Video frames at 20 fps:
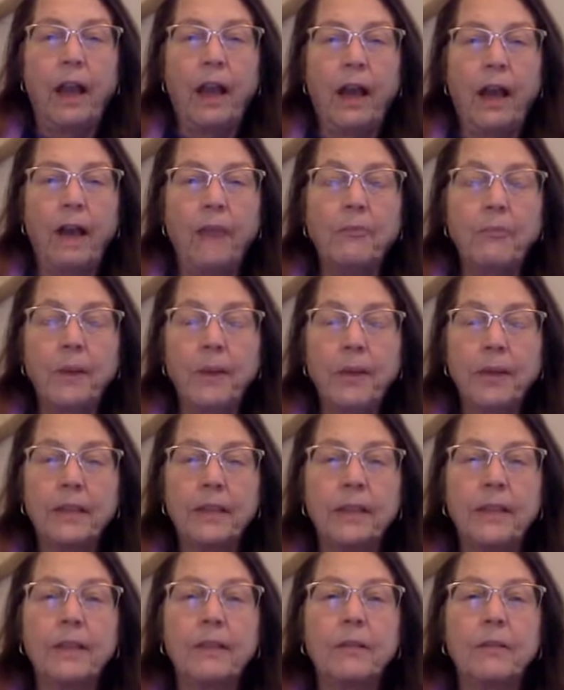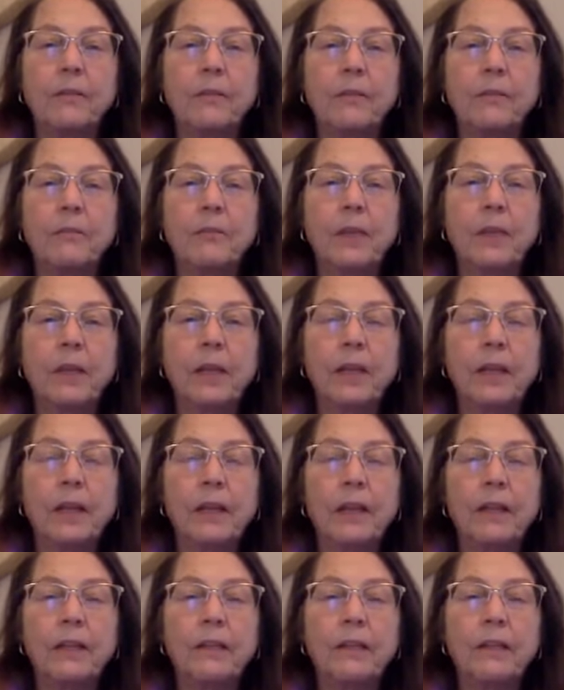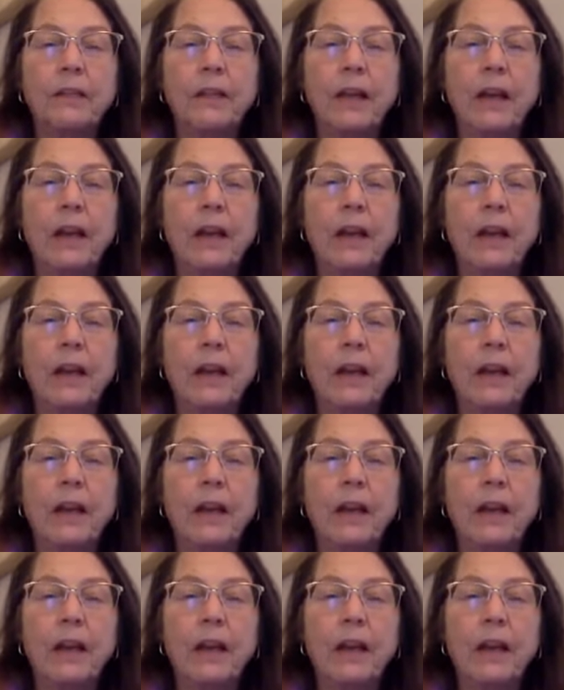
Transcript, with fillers: I picked it because